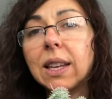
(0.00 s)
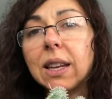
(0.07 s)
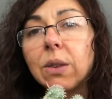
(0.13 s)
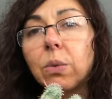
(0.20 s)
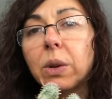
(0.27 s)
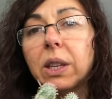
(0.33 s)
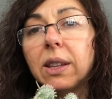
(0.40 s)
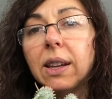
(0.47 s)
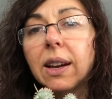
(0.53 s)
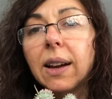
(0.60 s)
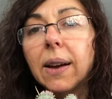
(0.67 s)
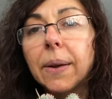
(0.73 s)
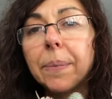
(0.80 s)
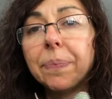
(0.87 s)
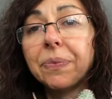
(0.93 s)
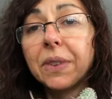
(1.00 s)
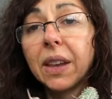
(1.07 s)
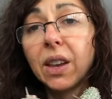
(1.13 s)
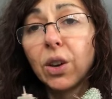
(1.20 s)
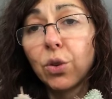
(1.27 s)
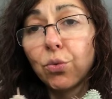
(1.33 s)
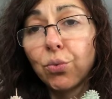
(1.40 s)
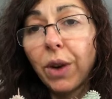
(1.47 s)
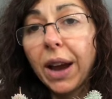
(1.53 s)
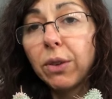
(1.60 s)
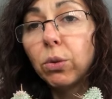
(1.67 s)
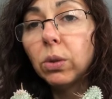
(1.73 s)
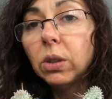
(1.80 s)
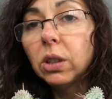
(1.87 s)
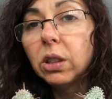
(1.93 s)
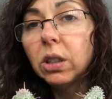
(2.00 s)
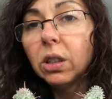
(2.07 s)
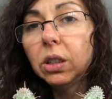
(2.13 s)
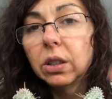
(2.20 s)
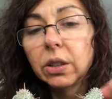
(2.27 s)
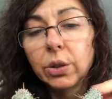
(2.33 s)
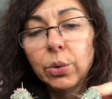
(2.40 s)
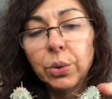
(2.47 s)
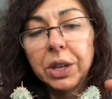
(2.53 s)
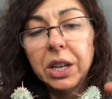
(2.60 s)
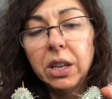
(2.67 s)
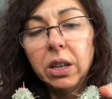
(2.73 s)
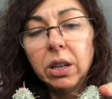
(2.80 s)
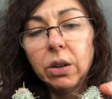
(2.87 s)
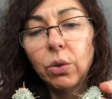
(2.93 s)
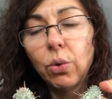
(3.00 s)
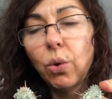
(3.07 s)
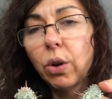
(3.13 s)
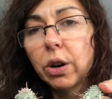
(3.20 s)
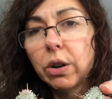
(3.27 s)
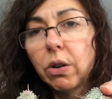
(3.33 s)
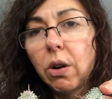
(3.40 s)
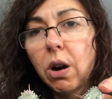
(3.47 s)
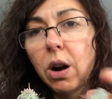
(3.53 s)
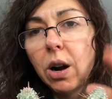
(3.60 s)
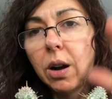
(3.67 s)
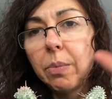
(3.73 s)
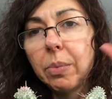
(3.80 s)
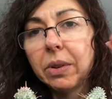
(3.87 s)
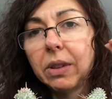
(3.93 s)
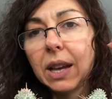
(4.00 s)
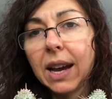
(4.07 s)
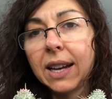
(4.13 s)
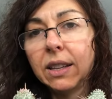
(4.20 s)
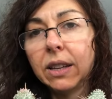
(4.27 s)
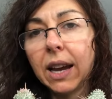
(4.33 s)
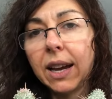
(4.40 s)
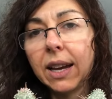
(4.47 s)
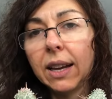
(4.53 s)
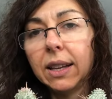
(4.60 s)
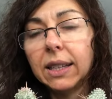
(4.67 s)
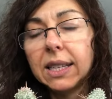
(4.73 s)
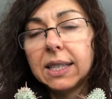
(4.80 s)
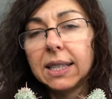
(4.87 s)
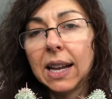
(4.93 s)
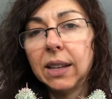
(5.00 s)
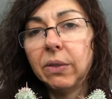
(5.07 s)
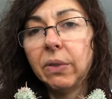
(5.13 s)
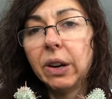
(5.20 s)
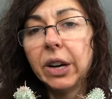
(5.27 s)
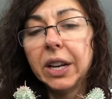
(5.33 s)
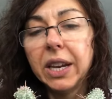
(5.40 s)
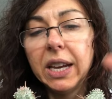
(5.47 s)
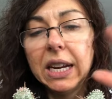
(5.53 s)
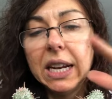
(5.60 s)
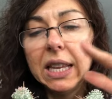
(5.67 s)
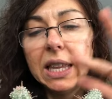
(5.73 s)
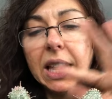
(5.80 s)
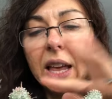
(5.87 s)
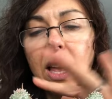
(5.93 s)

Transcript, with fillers: thing with the regular green corn cob. I, uh, it's not variegated.